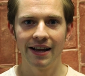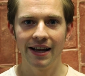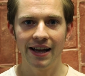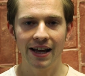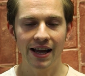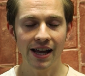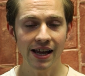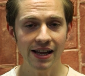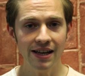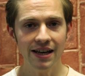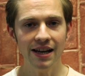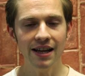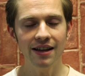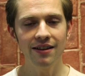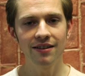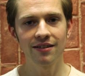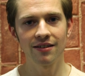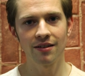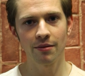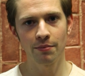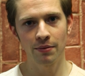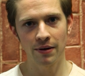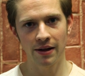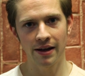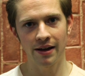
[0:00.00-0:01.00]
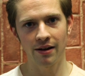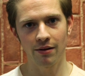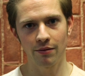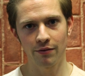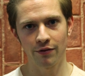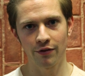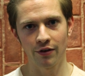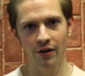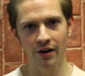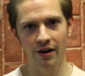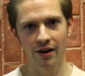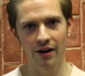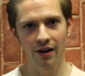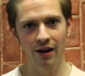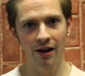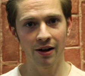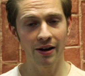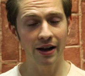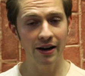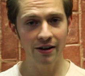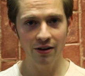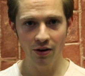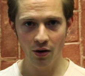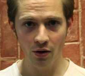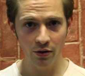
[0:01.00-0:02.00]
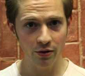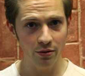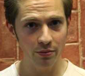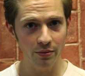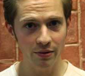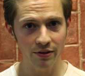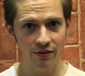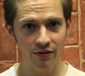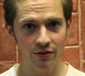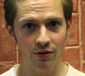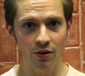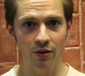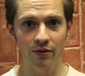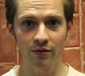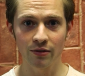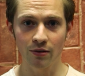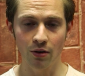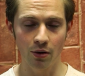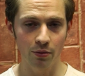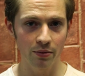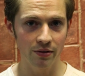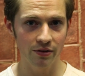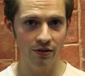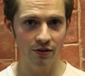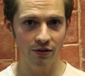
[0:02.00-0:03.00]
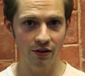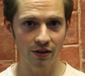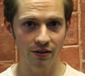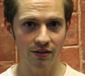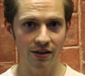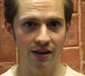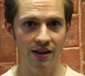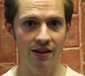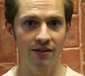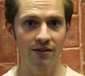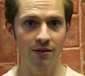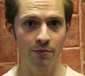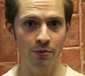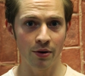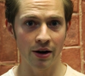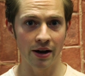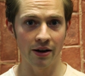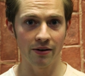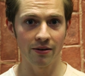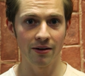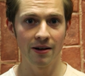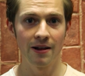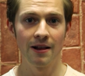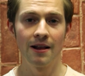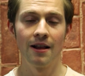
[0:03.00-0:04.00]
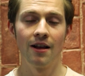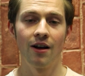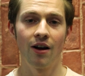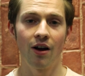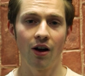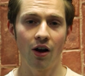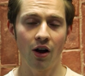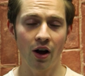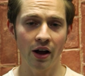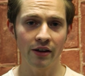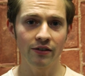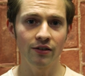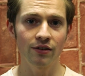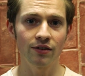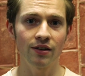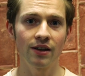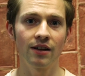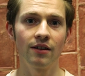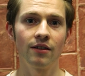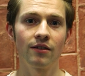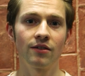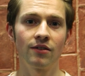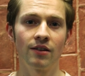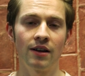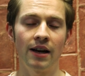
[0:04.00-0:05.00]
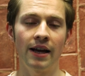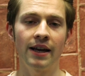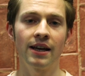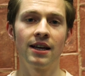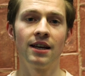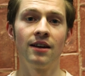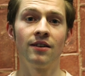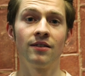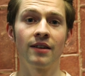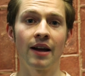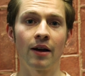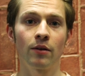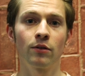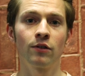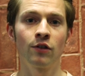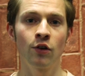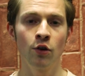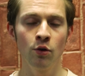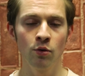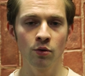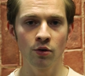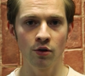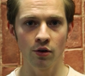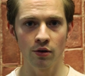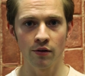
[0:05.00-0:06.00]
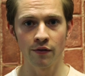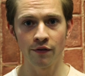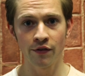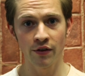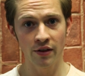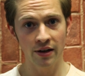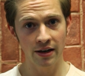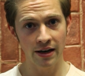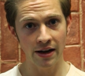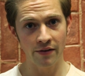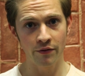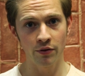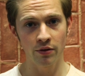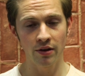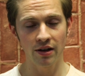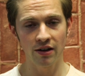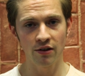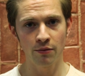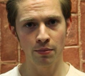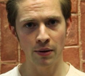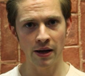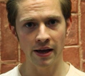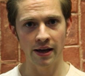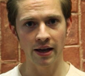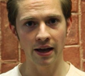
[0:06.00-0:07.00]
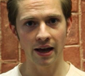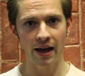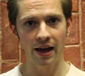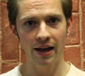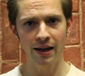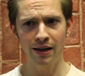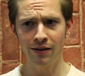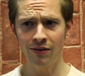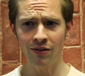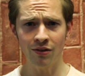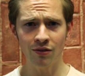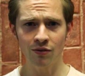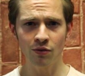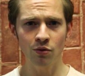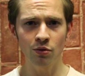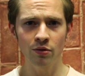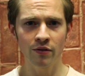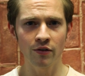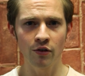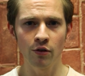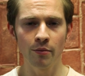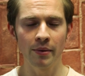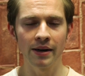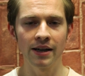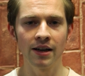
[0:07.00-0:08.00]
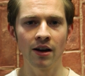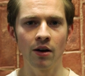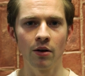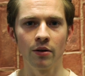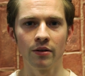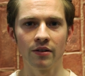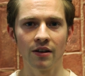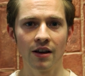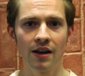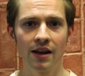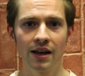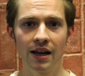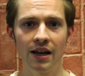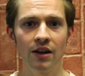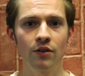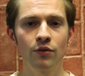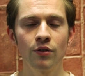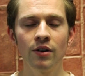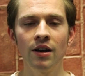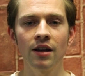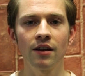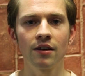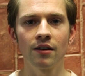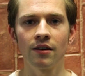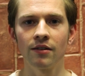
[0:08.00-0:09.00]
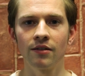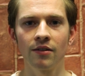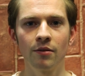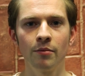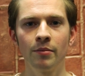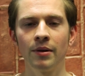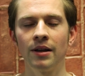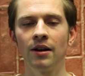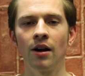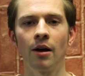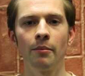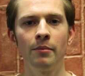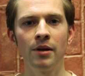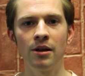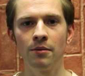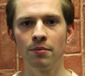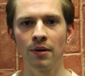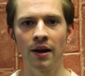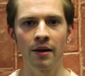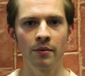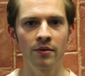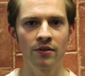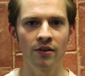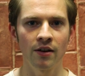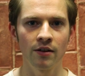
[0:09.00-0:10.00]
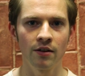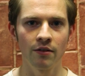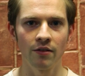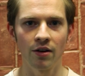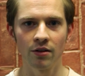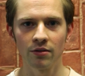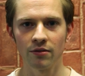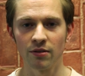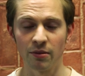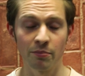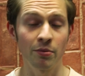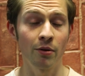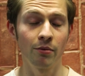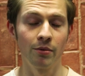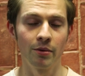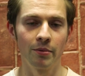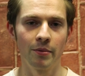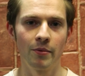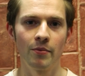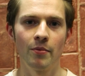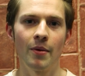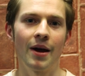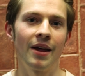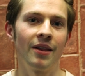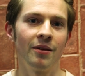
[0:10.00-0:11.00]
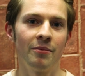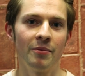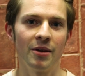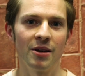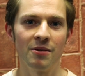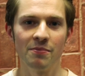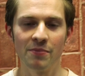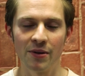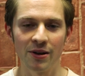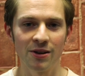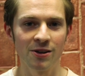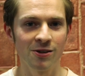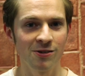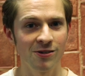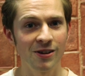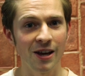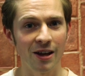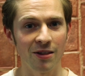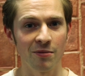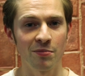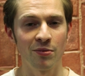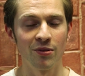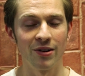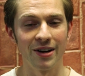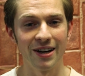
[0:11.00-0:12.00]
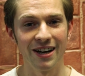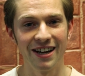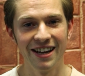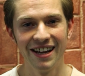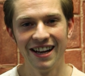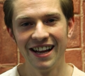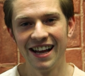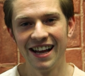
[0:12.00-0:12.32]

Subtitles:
He needs to play up front. I had an argument with Scott. Scott was suggesting Izzy Brown. I just think that Solanke is now too good for the level that he's playing at. He just scores too many goals. It's ridiculous. It would be like me playing with 10-year-olds. They'd probably be better than me, but you get the point.